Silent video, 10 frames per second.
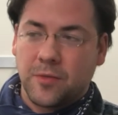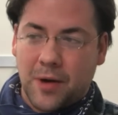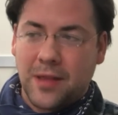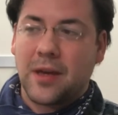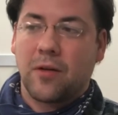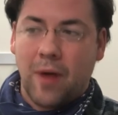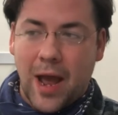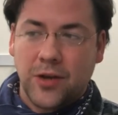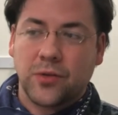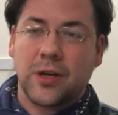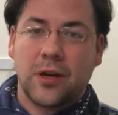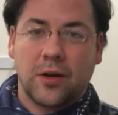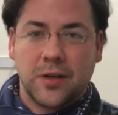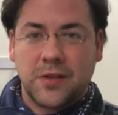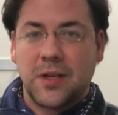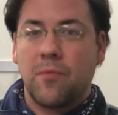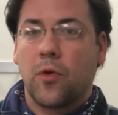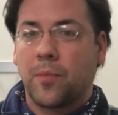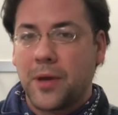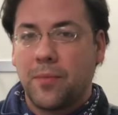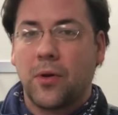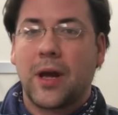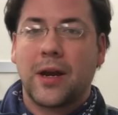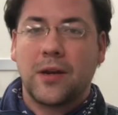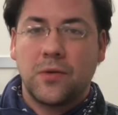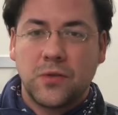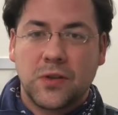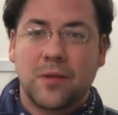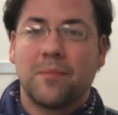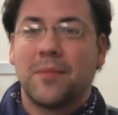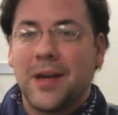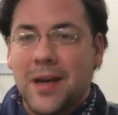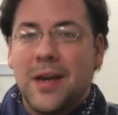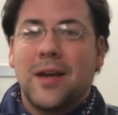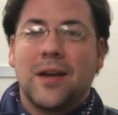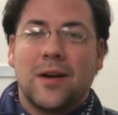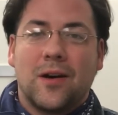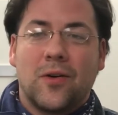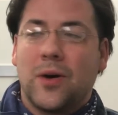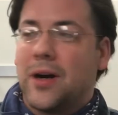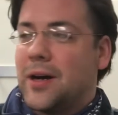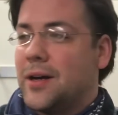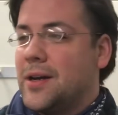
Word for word: but I think gradually you're going to see more people kind of do some, you know, uh,